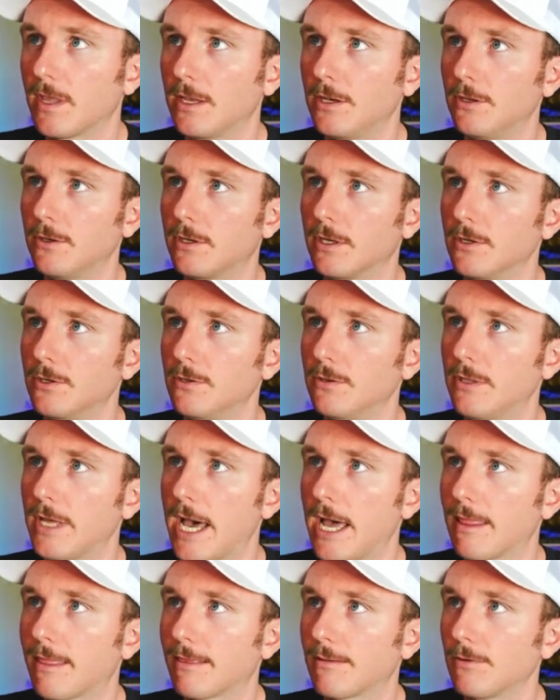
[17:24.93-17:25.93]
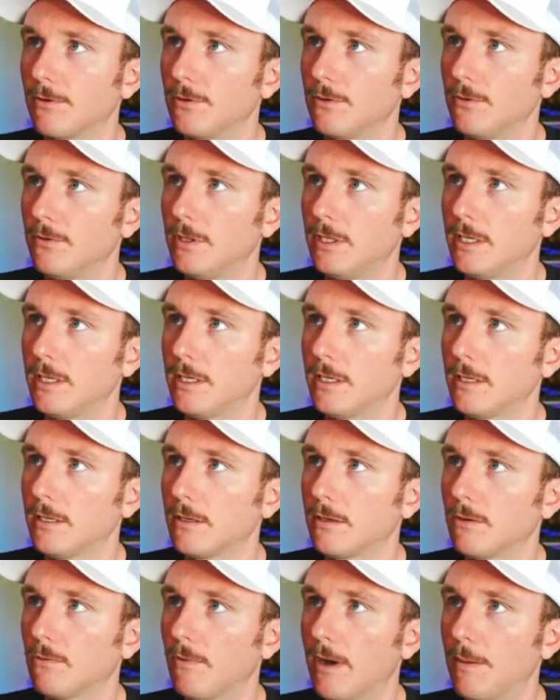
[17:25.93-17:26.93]
And you can do that through the
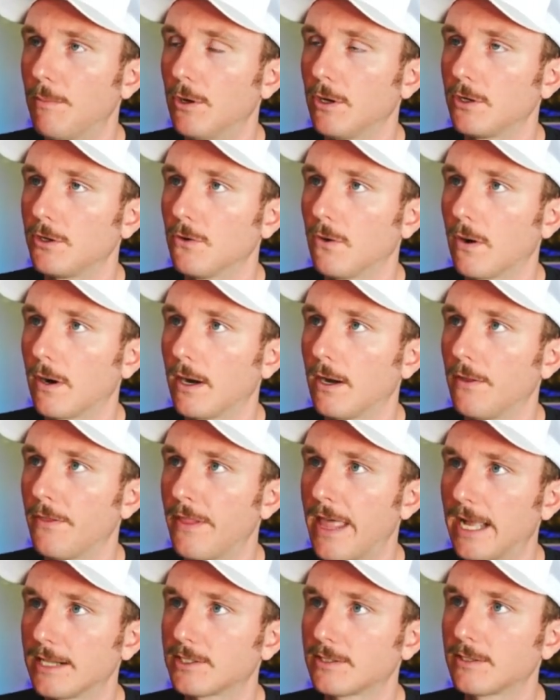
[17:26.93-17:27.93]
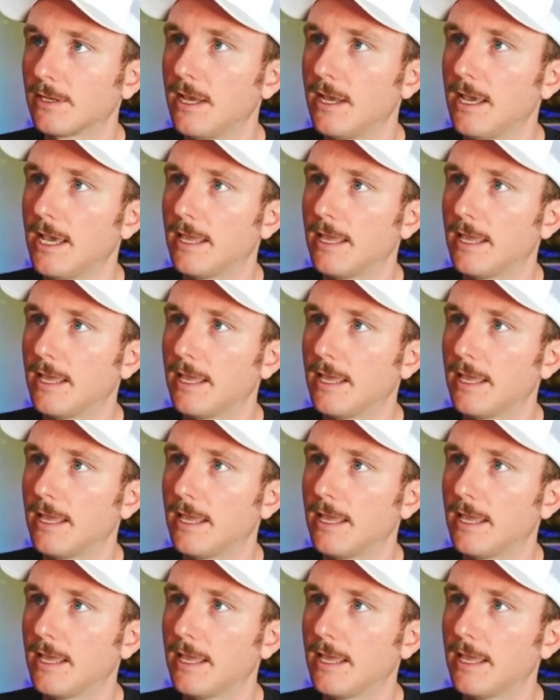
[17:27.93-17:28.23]
webhook URL. And that's